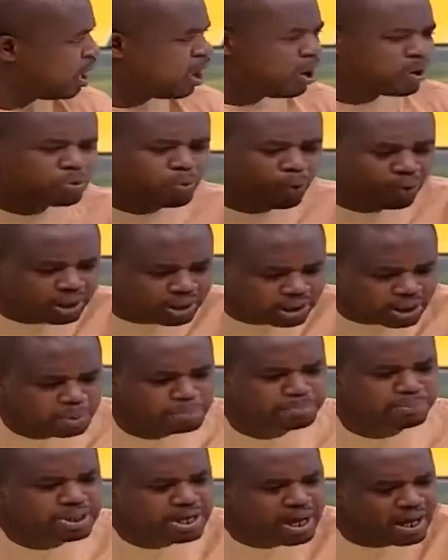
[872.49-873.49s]
you
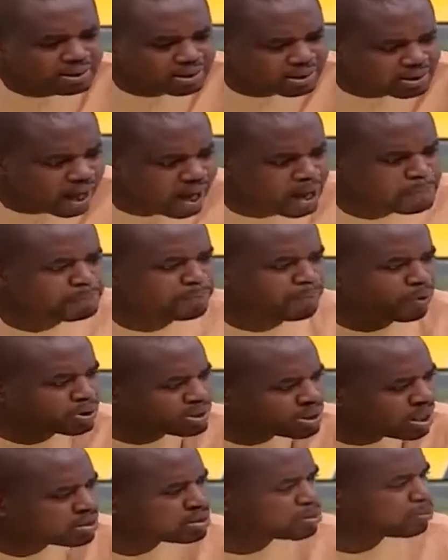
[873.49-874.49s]
keep the entire
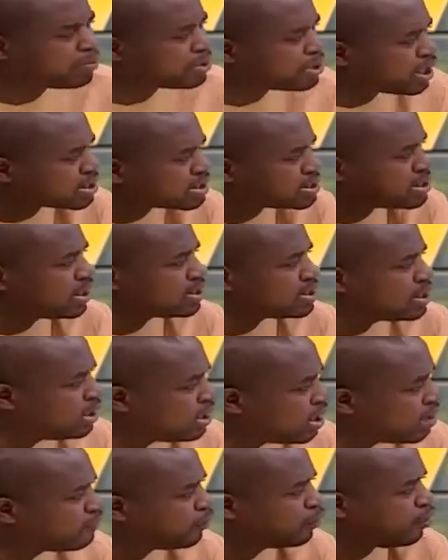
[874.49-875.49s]
process with a certain
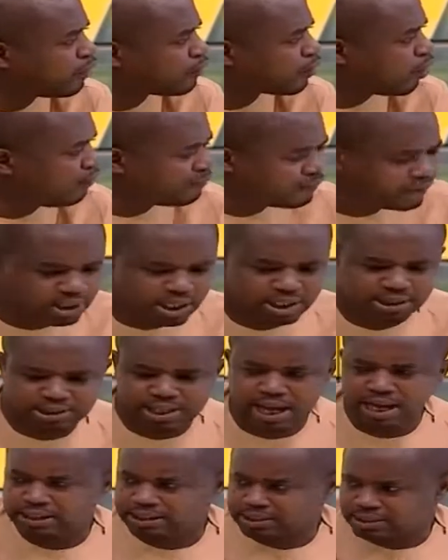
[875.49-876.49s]
level of
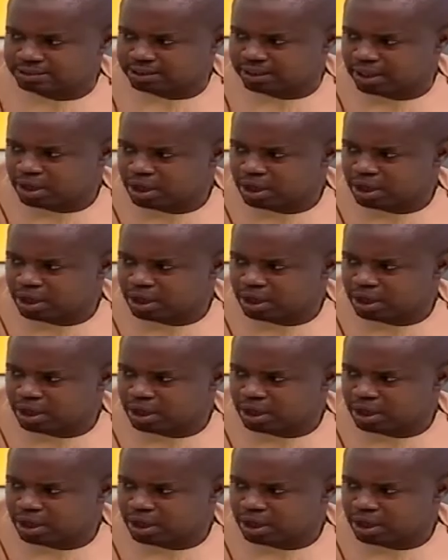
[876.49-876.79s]
confidentiality.